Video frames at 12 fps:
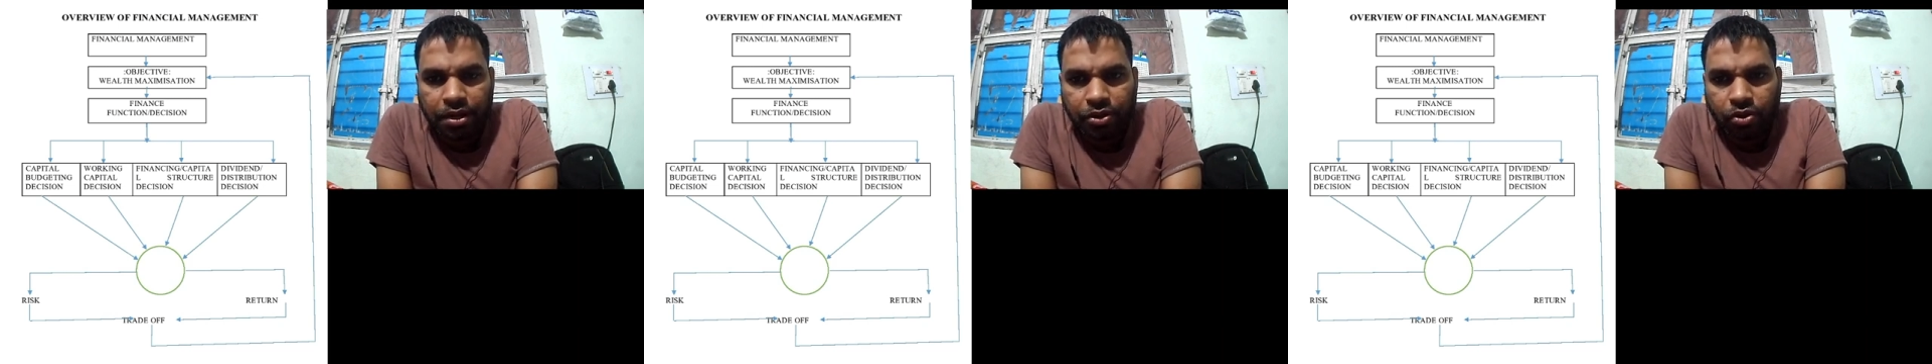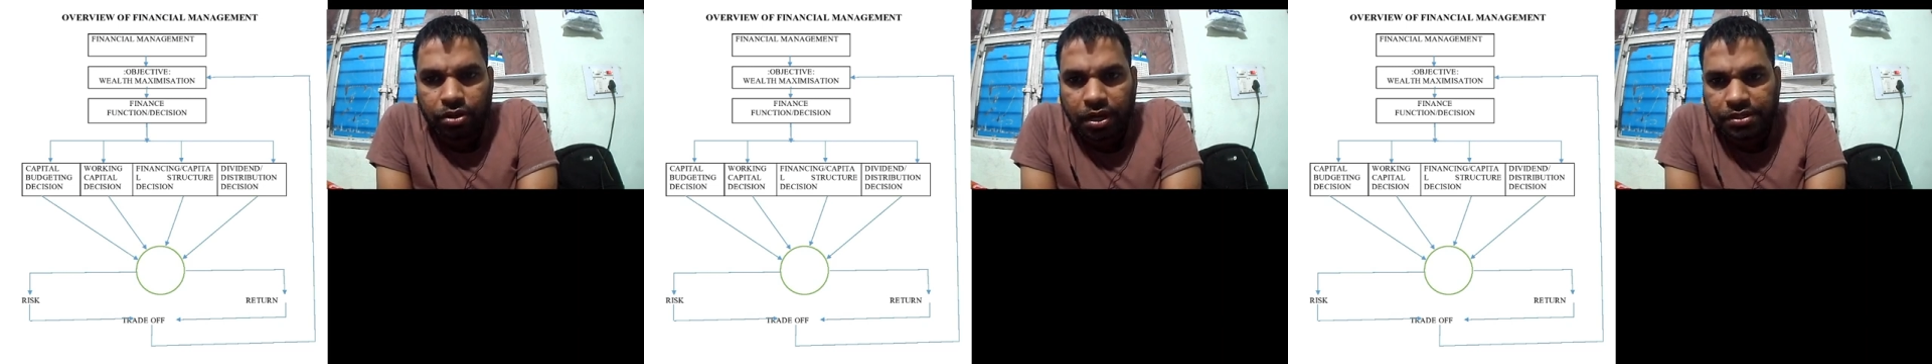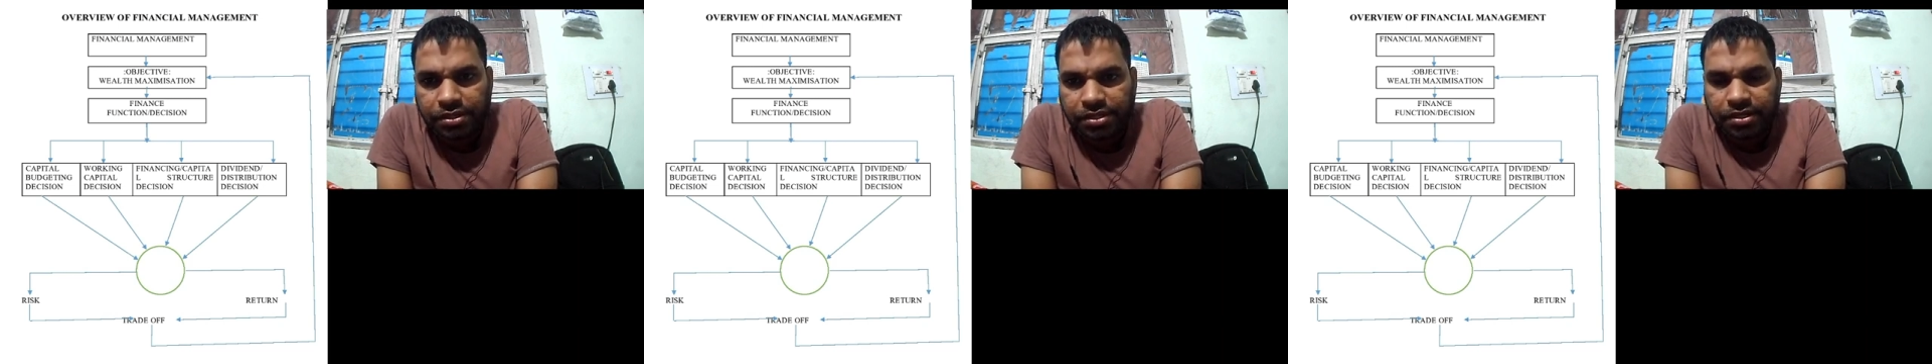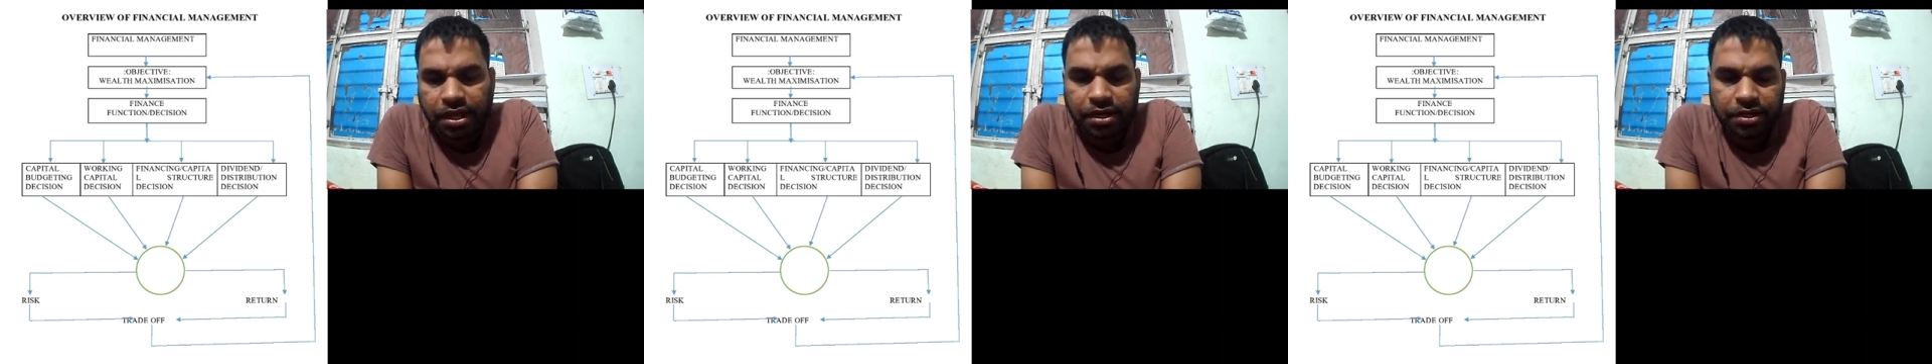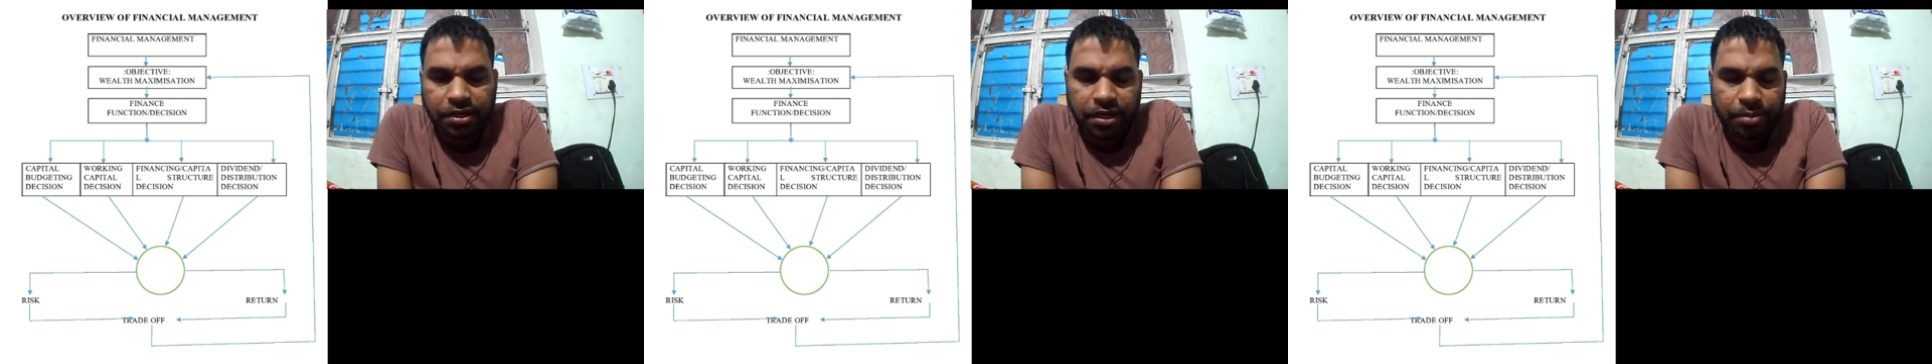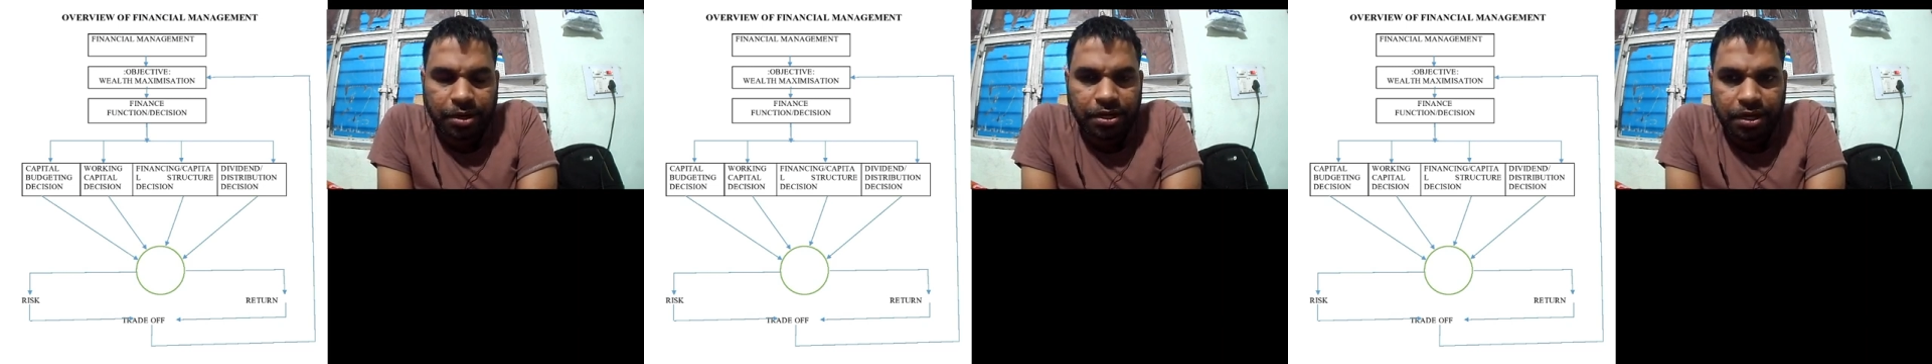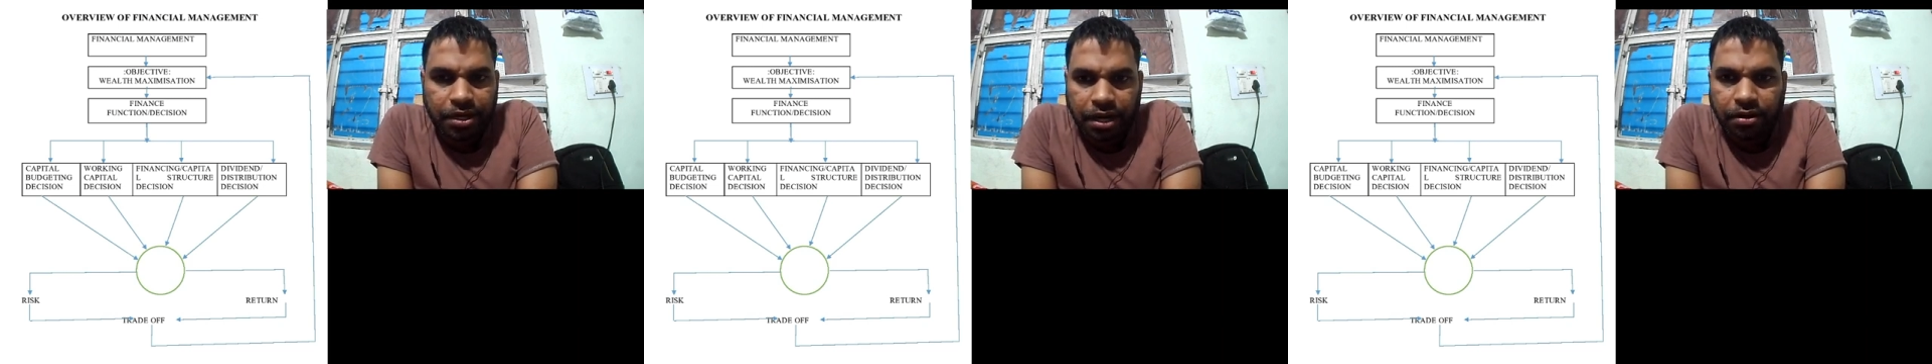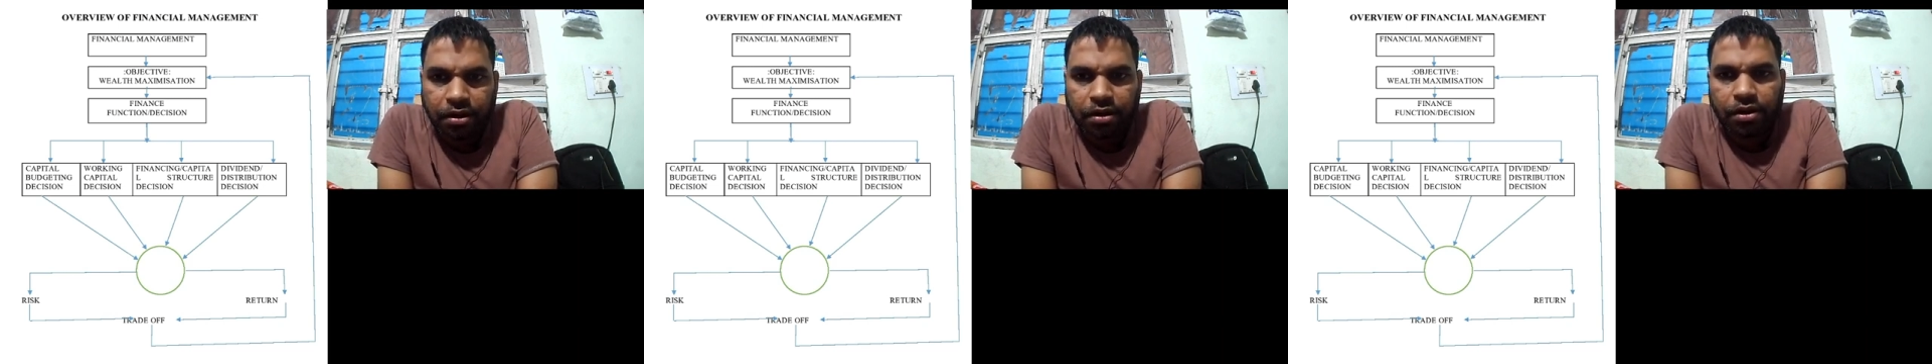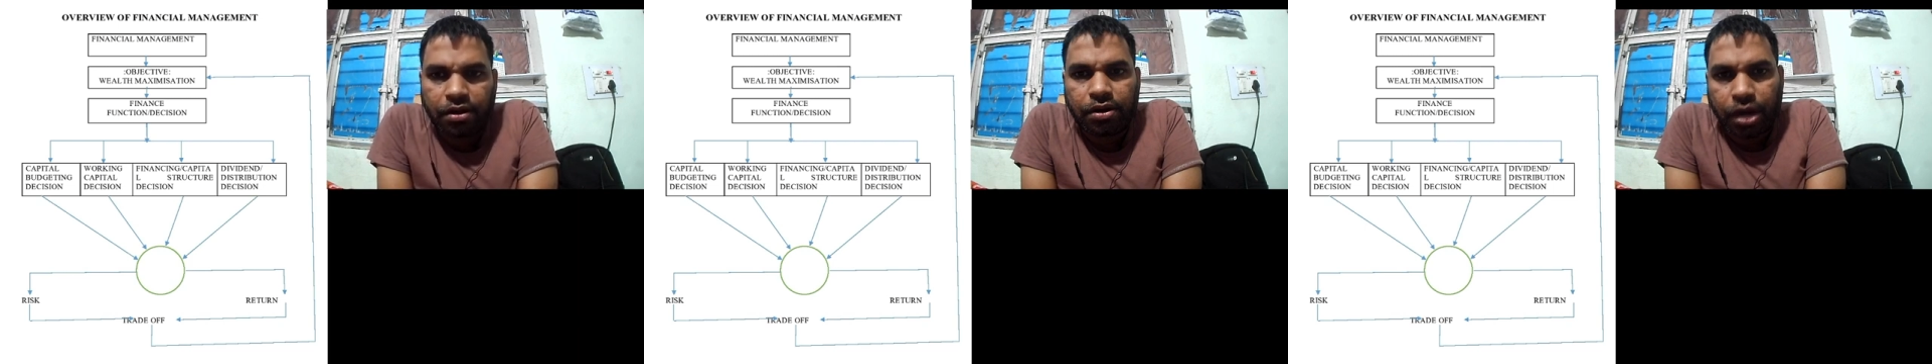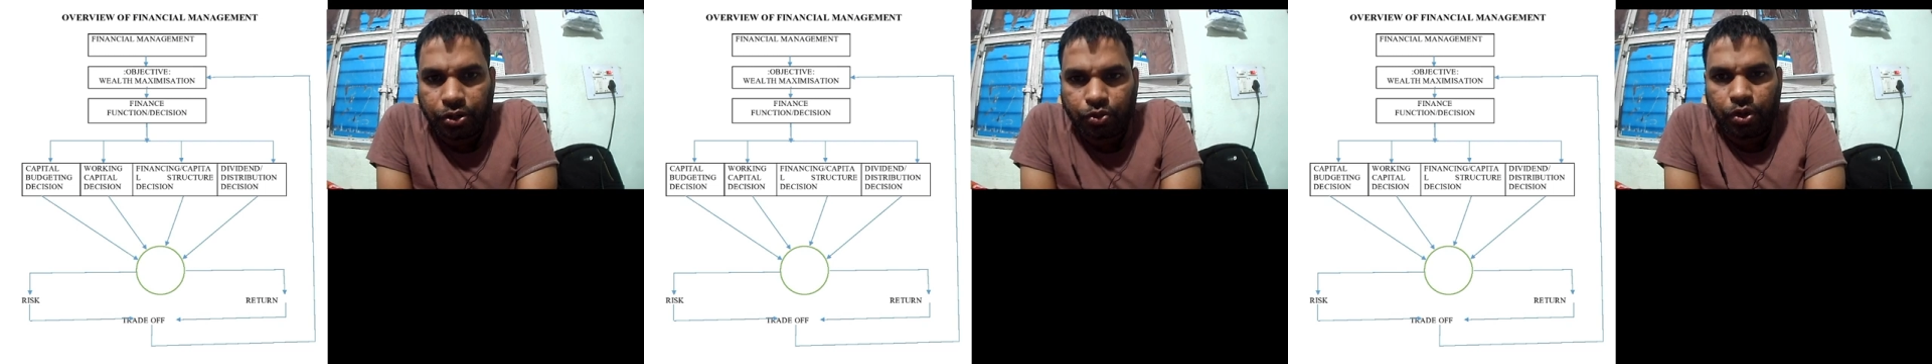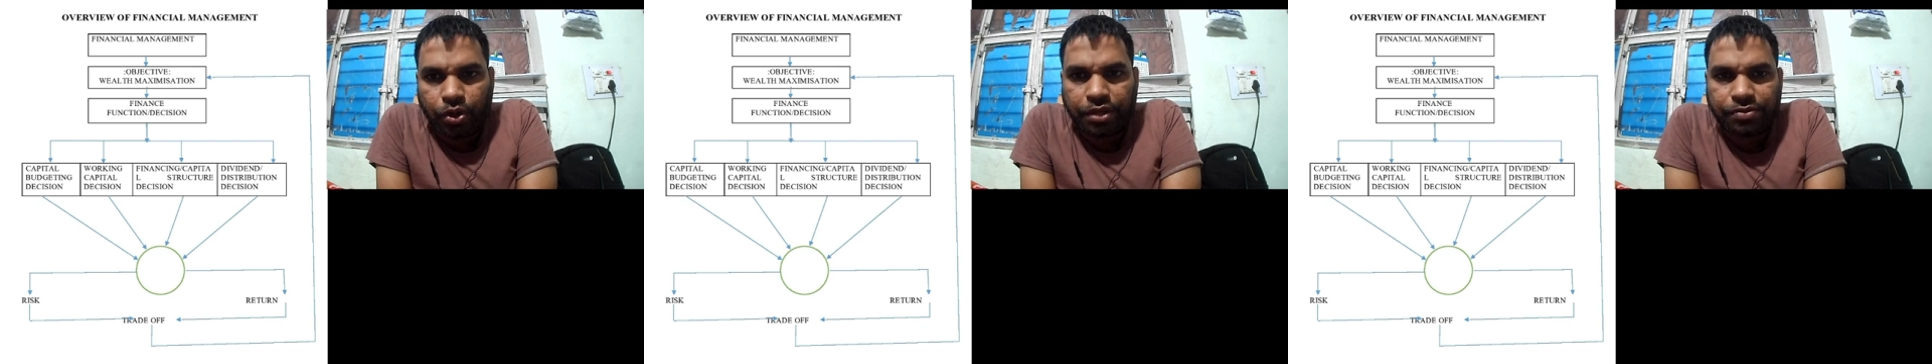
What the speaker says: organizing, directing, commanding, and controlling.